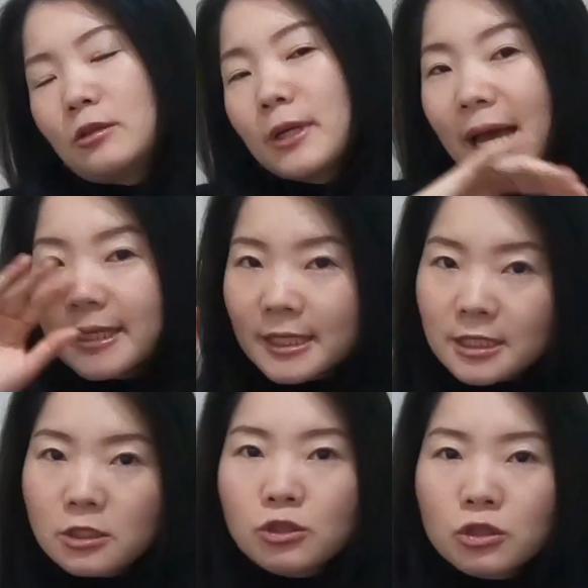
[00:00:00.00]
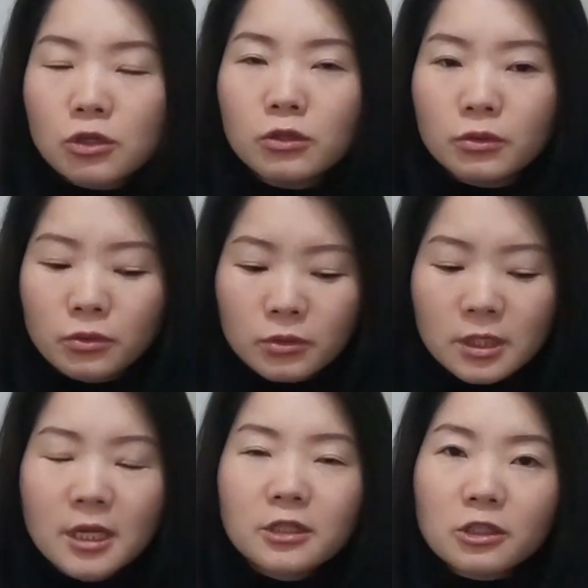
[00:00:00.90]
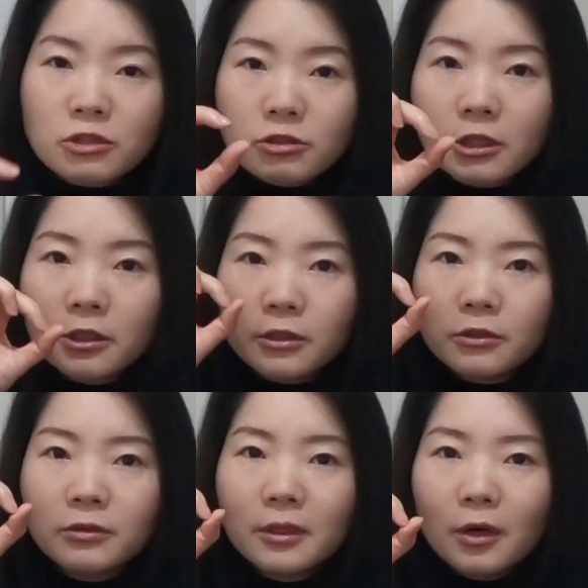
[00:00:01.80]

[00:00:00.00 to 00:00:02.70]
at his shoes, the sole.